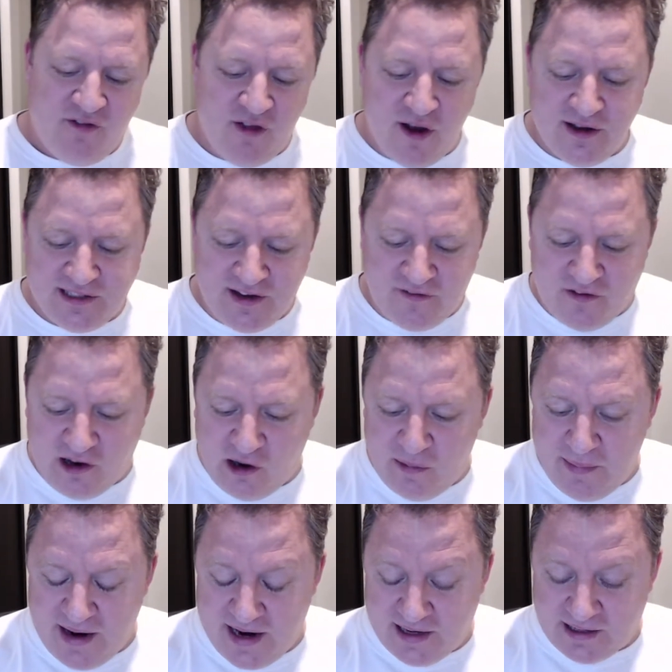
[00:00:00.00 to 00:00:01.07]
For those that
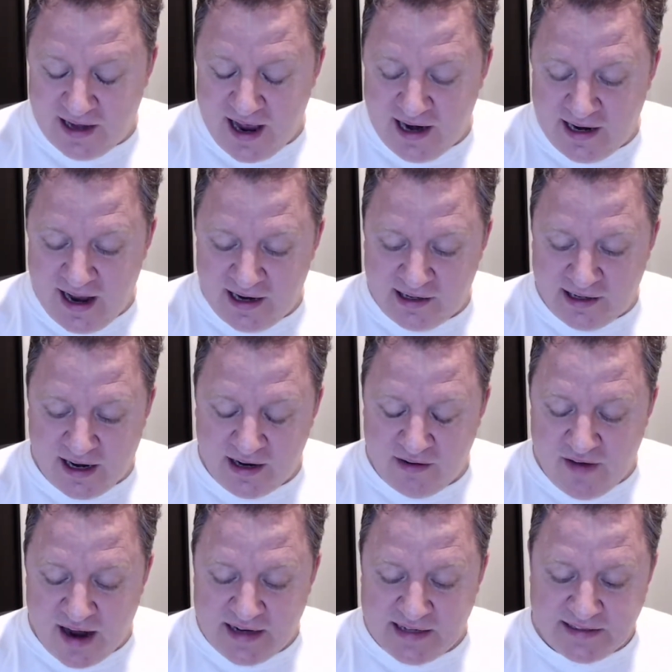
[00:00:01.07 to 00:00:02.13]
follow me and
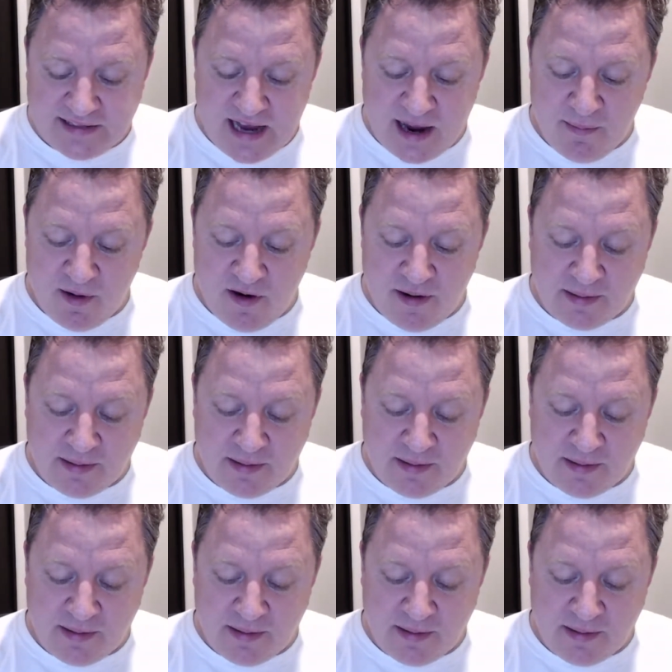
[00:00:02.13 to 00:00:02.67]
kind of understand